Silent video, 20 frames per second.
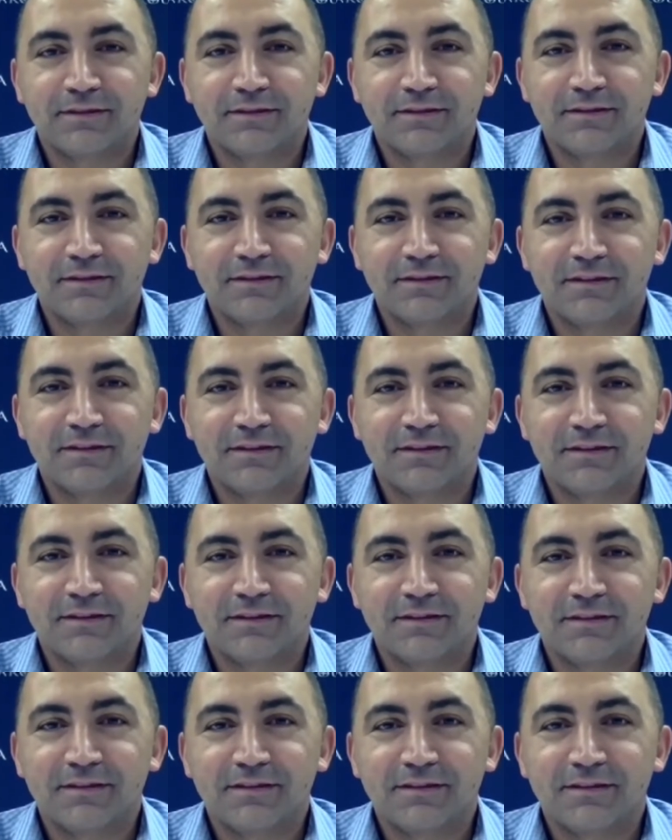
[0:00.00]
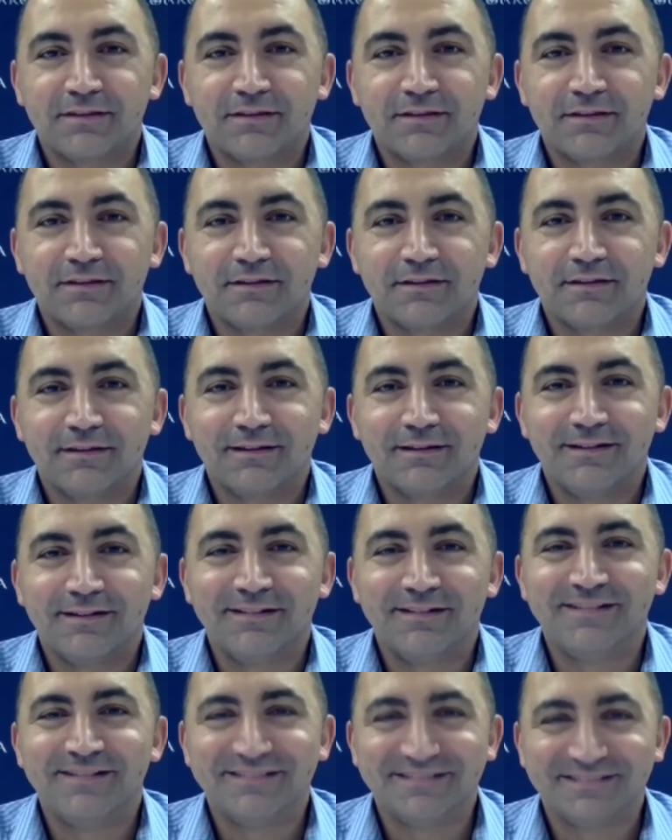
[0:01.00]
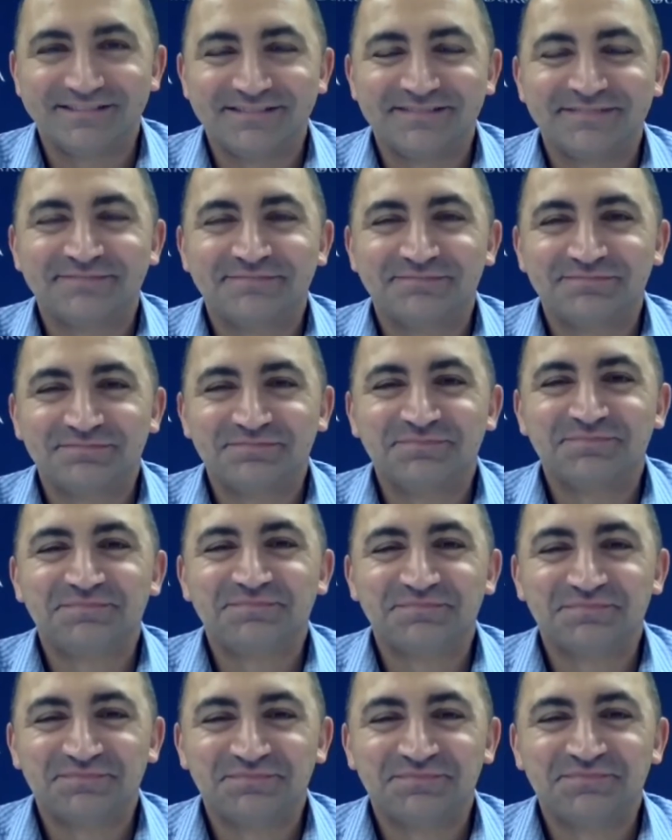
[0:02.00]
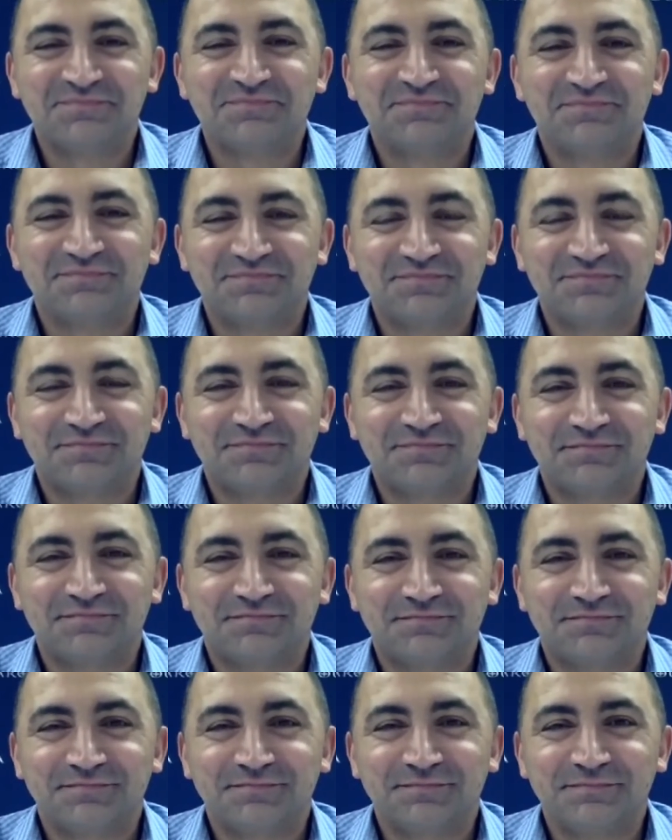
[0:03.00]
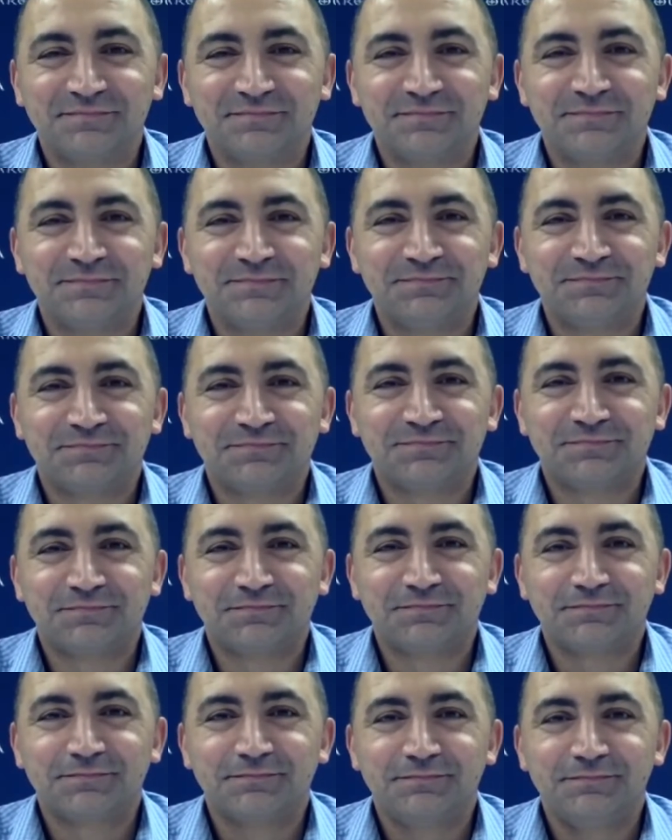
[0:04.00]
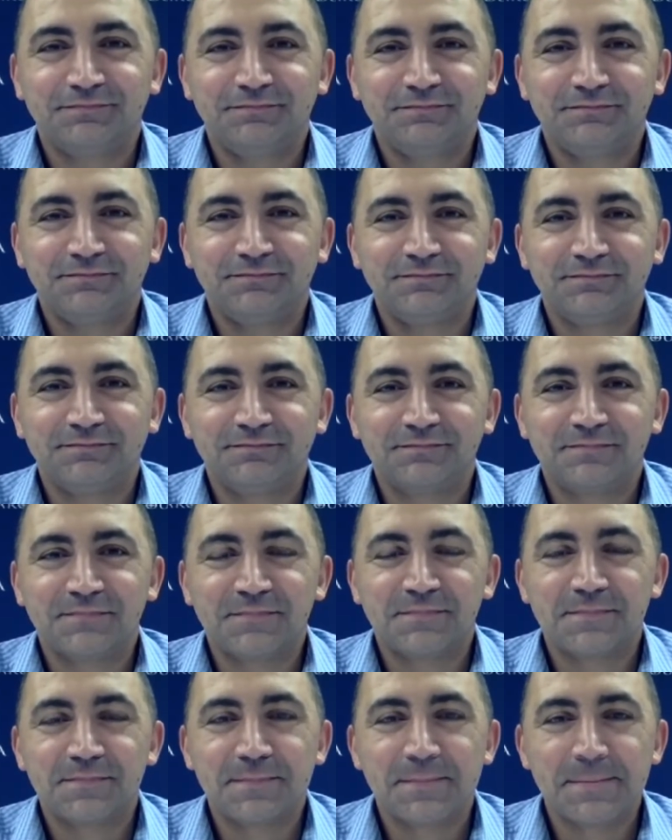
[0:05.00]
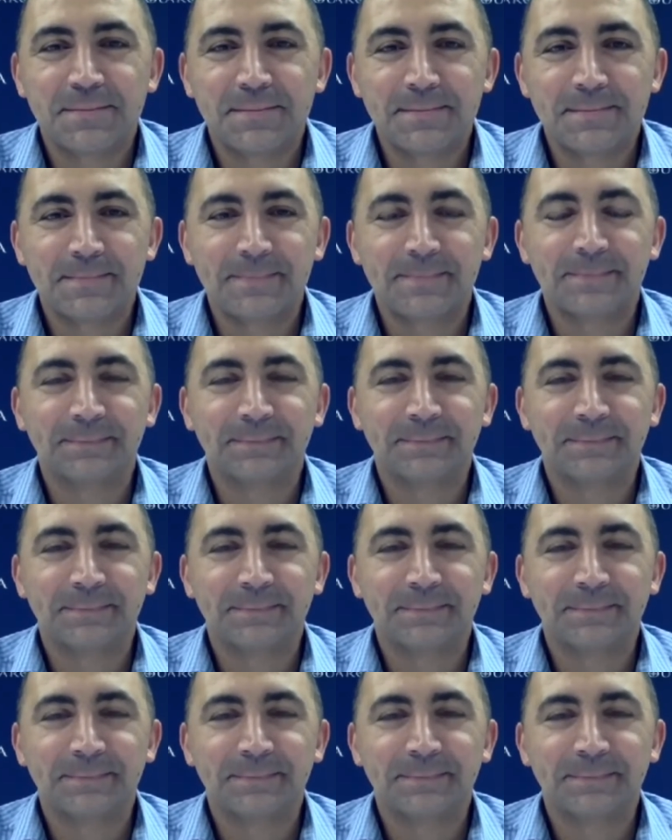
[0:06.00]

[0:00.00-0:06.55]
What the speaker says: The person shown says nothing.